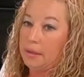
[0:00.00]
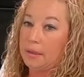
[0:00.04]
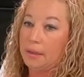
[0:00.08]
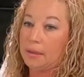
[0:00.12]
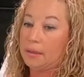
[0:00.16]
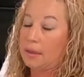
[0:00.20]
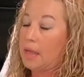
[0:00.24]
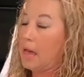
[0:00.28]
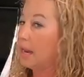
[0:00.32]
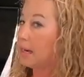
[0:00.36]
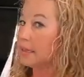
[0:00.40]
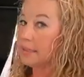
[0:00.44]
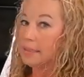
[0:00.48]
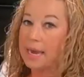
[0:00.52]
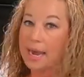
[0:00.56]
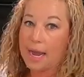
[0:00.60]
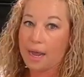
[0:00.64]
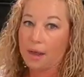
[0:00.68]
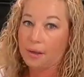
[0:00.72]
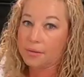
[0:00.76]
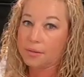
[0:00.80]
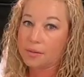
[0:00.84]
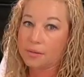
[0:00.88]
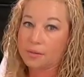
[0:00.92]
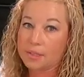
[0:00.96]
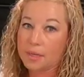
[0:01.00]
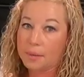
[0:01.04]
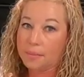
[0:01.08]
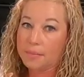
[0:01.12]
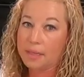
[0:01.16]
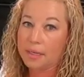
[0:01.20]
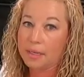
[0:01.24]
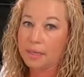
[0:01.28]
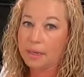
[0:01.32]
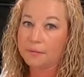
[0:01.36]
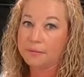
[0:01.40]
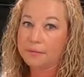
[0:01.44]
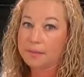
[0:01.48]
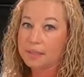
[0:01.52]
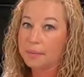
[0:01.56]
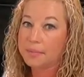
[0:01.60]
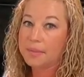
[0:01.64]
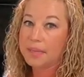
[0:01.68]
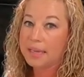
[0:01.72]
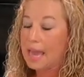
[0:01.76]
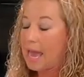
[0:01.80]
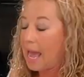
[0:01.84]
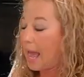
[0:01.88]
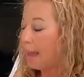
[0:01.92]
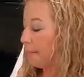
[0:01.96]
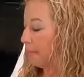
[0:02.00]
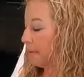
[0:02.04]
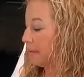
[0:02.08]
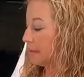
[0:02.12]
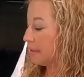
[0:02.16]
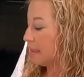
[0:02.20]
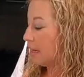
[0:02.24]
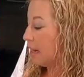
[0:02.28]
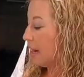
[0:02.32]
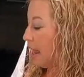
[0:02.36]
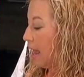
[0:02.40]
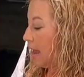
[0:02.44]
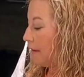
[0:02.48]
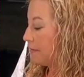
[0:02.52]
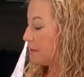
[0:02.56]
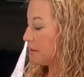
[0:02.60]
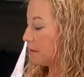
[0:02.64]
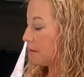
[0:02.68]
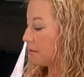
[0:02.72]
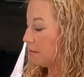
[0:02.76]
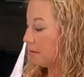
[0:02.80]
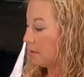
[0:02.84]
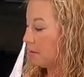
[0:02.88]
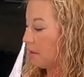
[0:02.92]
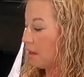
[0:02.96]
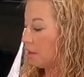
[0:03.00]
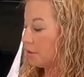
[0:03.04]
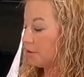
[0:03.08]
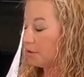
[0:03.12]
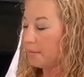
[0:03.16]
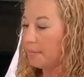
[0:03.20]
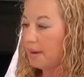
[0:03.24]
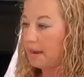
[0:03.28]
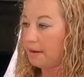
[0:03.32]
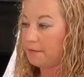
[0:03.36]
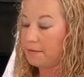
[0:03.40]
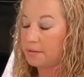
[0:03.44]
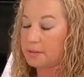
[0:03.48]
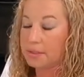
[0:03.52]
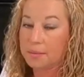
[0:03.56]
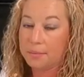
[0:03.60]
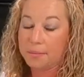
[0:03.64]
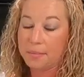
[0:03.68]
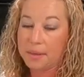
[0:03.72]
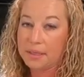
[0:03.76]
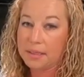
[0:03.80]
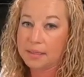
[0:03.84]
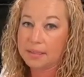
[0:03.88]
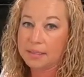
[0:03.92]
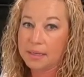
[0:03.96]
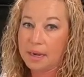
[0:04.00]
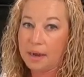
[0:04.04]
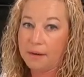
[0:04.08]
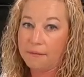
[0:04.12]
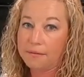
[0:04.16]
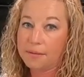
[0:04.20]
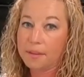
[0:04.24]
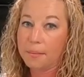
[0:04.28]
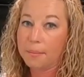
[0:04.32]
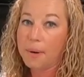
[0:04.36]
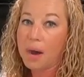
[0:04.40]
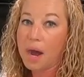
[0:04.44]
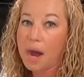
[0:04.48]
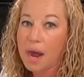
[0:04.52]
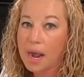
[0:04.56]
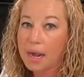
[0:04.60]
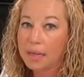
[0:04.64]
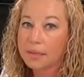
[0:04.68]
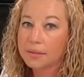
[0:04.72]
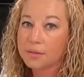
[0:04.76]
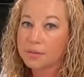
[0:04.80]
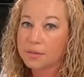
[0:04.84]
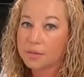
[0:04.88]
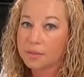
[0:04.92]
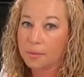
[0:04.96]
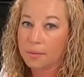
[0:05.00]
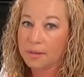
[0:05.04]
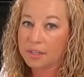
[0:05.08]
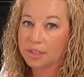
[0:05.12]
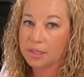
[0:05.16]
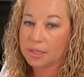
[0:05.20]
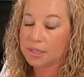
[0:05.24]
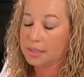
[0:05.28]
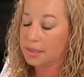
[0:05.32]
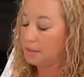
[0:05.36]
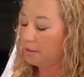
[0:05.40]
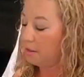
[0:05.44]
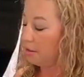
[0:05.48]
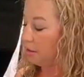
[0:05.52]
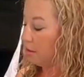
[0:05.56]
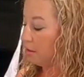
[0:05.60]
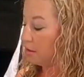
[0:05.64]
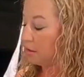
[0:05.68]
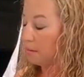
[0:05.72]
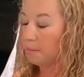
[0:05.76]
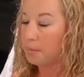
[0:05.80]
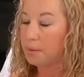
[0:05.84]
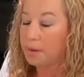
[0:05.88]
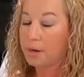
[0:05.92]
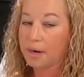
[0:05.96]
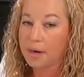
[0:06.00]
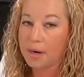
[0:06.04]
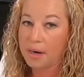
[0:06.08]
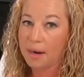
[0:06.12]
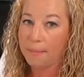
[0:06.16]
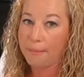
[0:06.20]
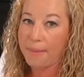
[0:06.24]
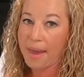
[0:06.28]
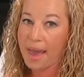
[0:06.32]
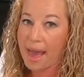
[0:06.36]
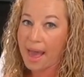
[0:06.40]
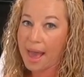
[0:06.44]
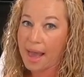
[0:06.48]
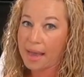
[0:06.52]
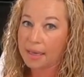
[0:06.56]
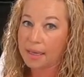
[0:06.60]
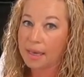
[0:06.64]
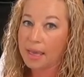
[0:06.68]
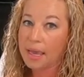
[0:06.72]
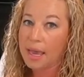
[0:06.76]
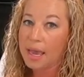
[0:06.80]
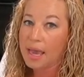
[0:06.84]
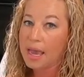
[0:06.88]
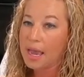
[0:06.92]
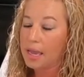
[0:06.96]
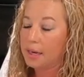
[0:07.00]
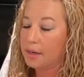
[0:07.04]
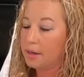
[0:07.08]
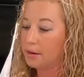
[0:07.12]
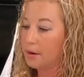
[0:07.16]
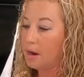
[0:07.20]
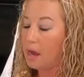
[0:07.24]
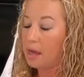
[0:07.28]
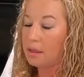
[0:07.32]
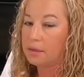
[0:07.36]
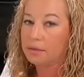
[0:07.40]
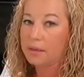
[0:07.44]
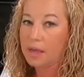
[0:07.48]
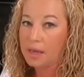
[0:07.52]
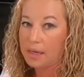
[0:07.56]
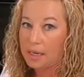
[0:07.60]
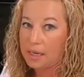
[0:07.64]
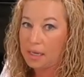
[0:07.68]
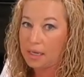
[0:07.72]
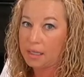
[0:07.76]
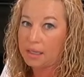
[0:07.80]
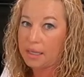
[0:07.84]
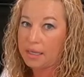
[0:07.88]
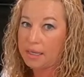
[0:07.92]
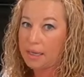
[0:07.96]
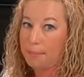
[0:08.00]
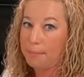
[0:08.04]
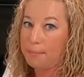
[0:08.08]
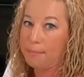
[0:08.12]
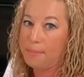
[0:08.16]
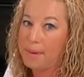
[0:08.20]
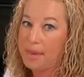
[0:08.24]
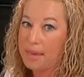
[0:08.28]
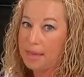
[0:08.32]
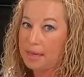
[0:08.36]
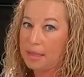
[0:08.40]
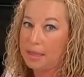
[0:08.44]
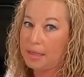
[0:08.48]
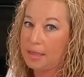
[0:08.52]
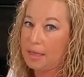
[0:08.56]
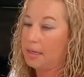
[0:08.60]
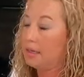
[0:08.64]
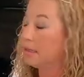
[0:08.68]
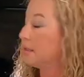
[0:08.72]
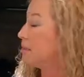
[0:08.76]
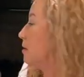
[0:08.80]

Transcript: a lot of towels or something, if something happens that I have to go to the laundromat for some big stuff, the pods are so much easier. You can put it in a bag and you're not lugging like a big thing